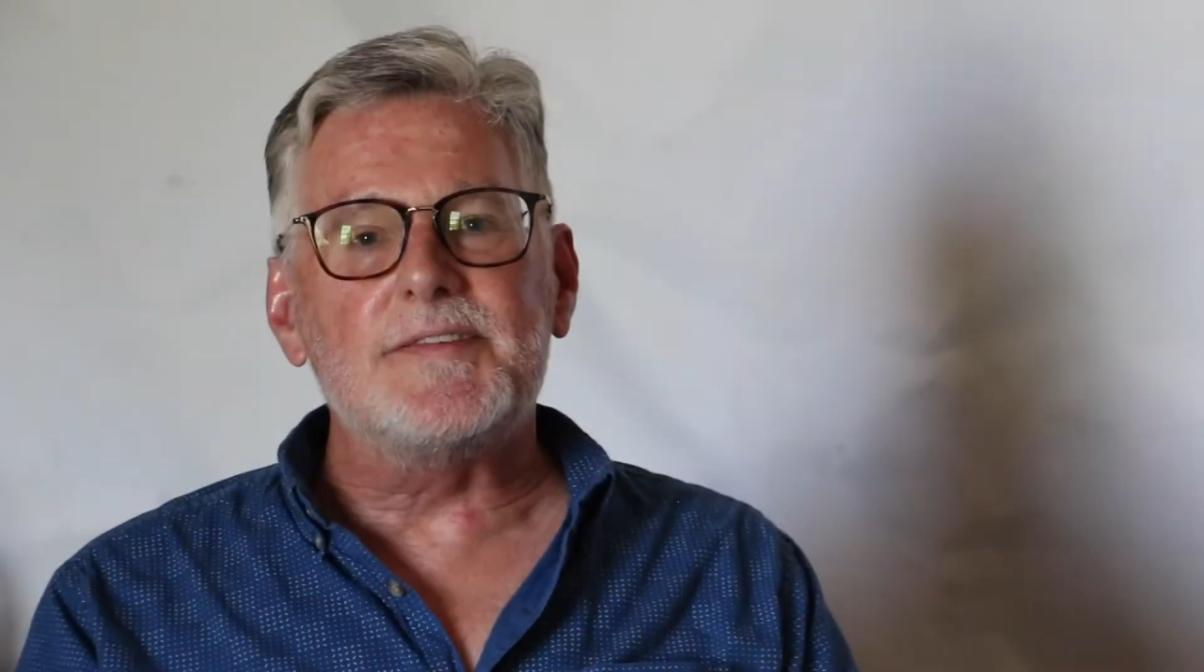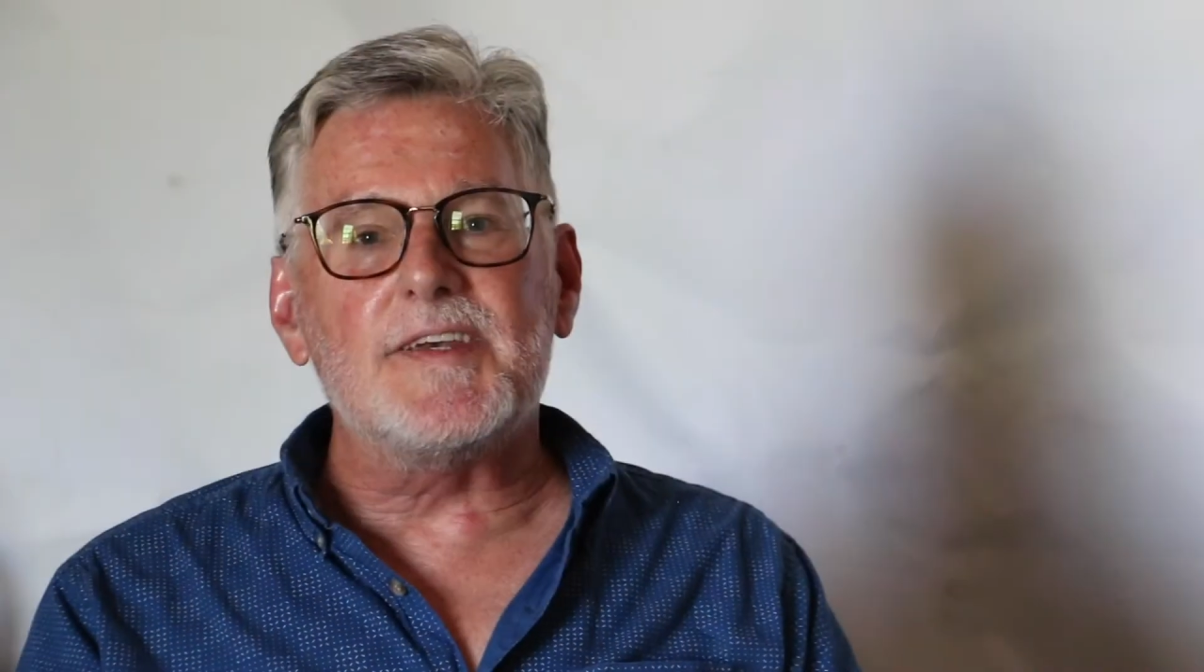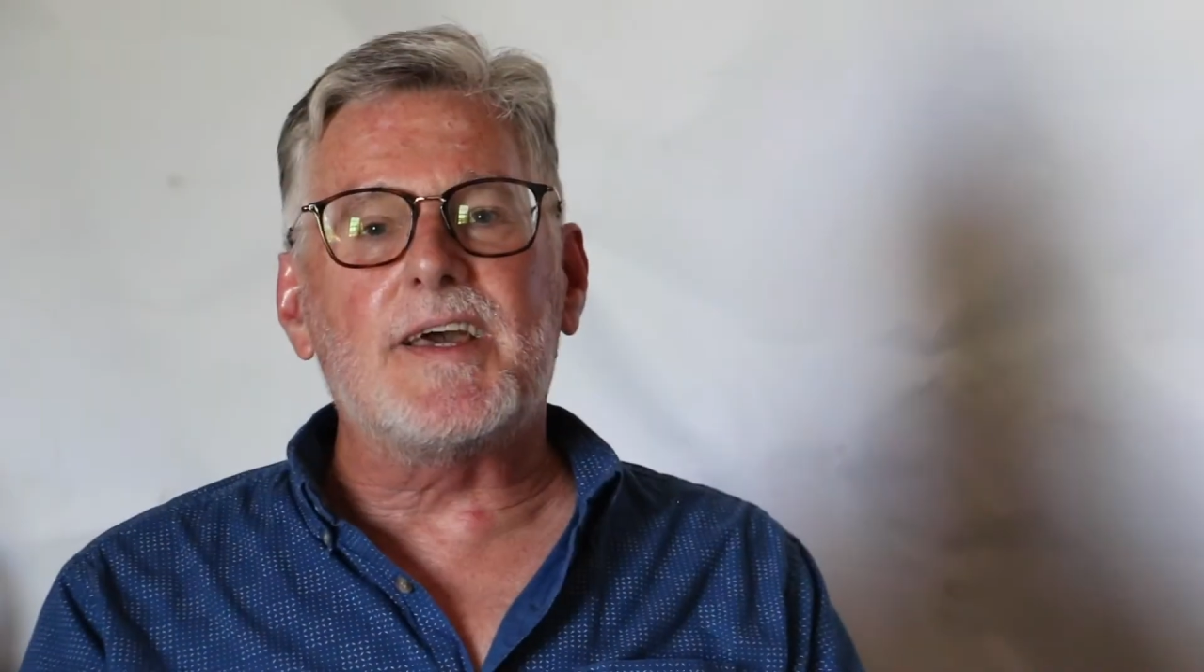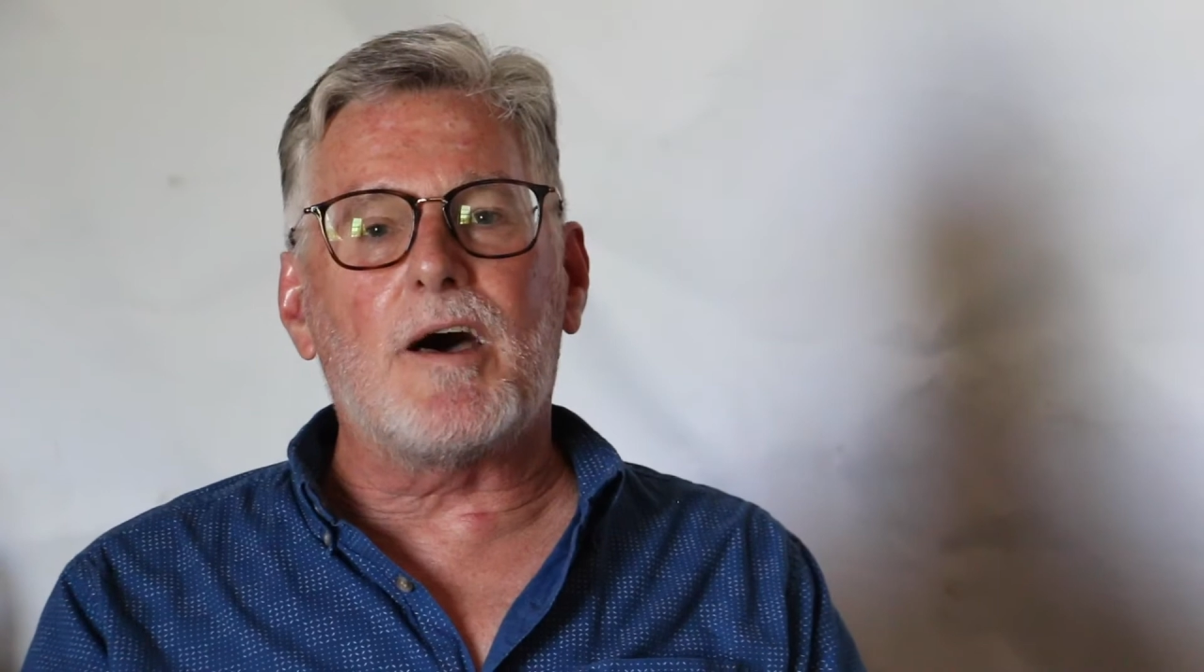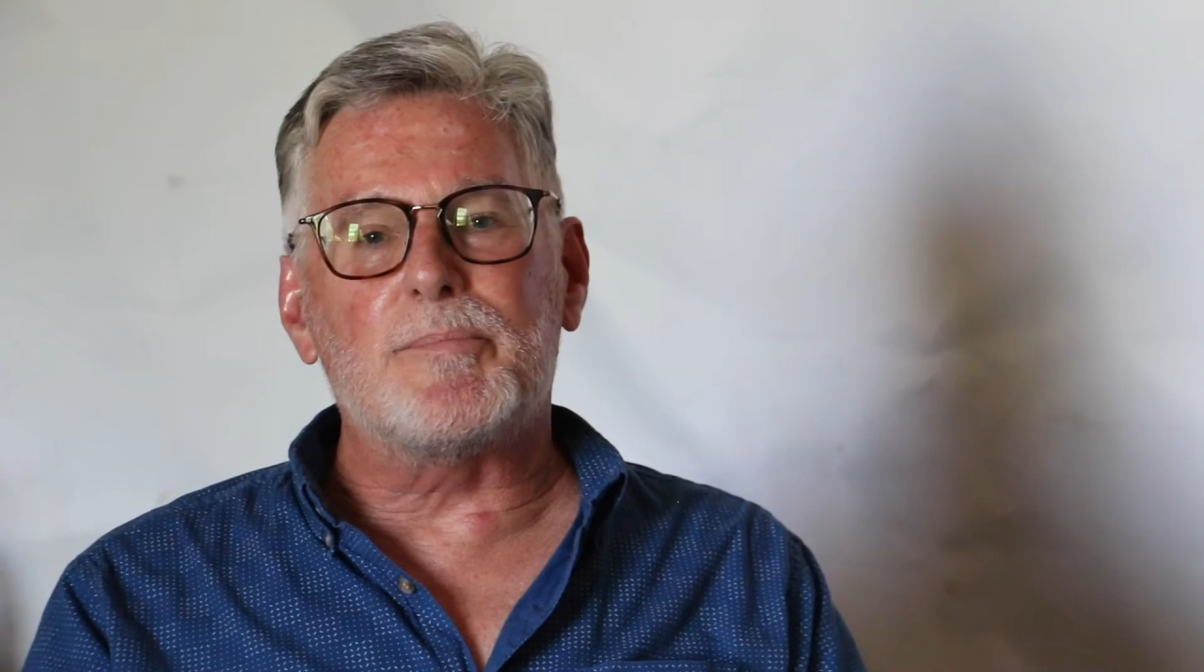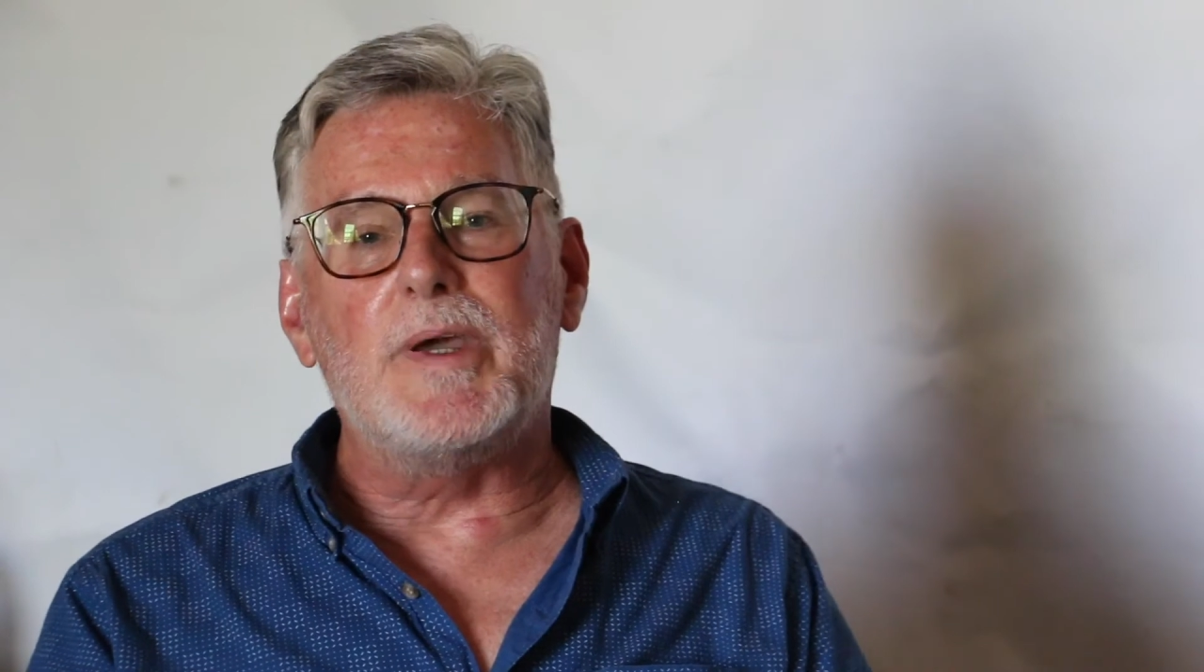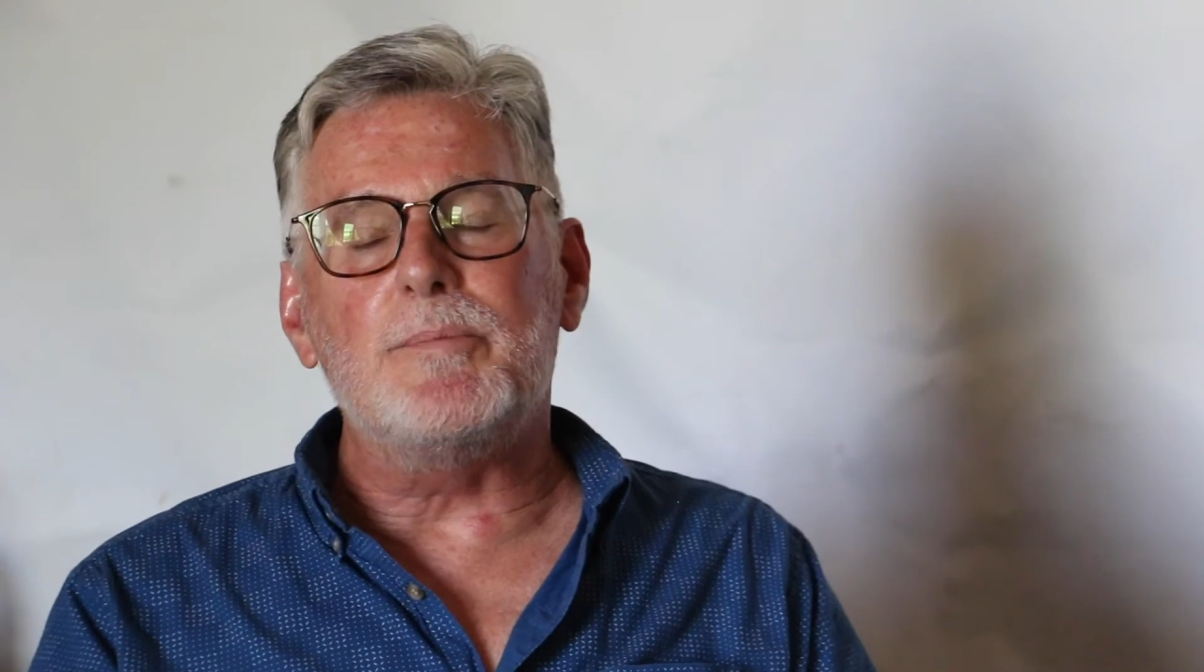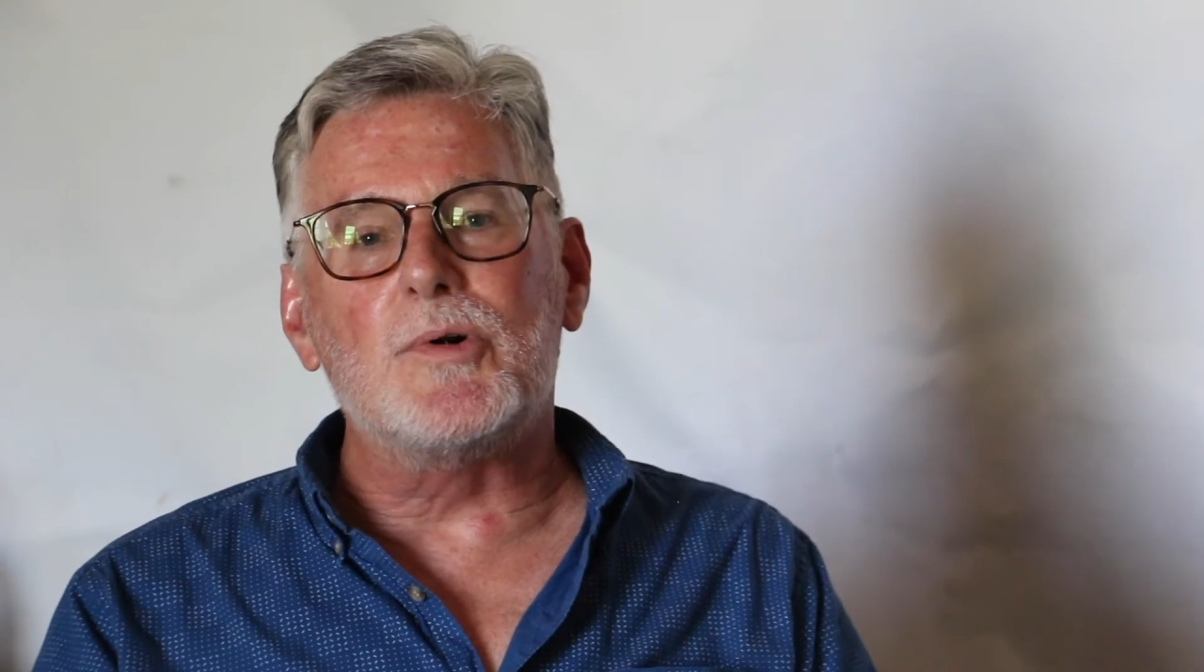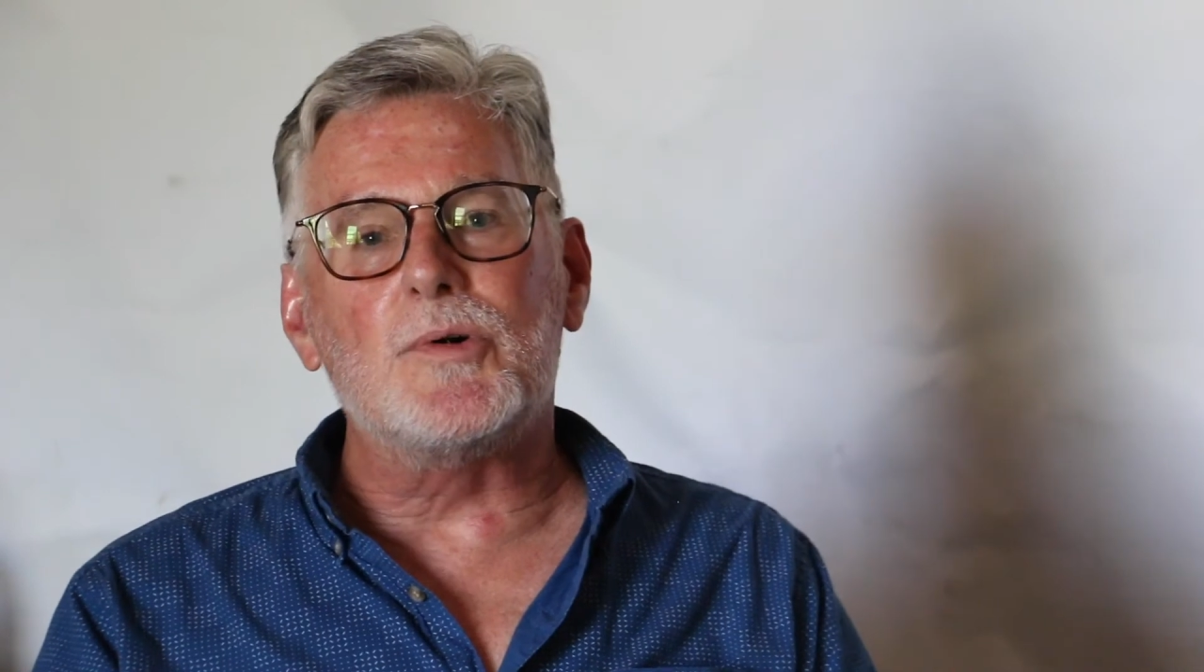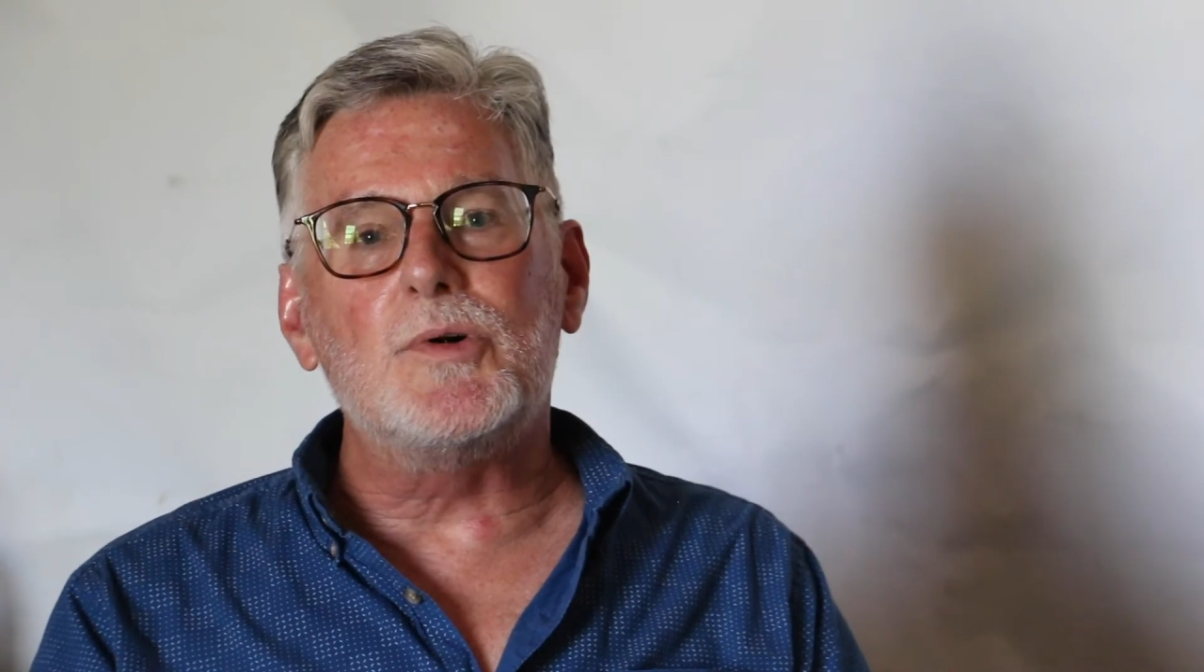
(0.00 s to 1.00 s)
seek out
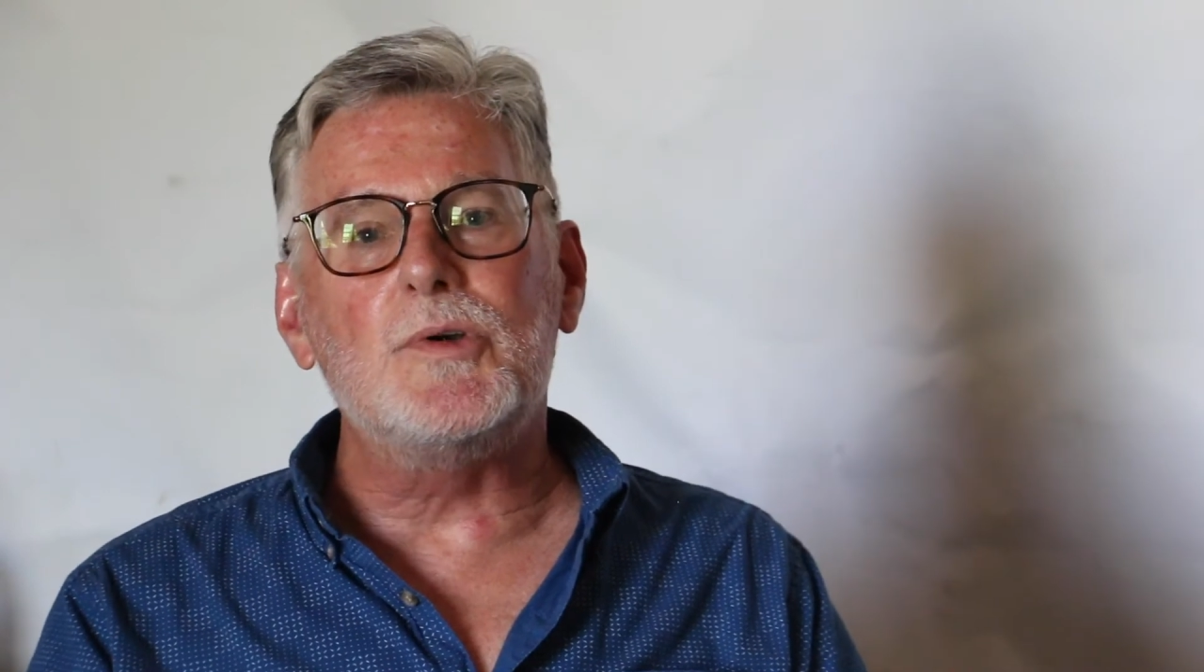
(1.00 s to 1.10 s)
people